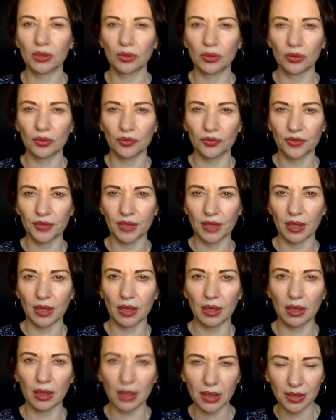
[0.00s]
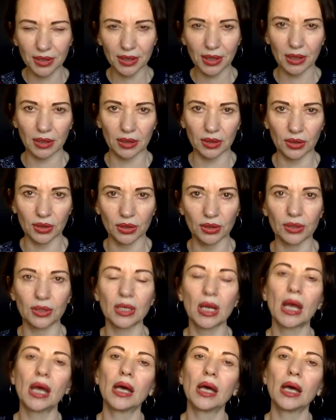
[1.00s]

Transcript: of the heart energies,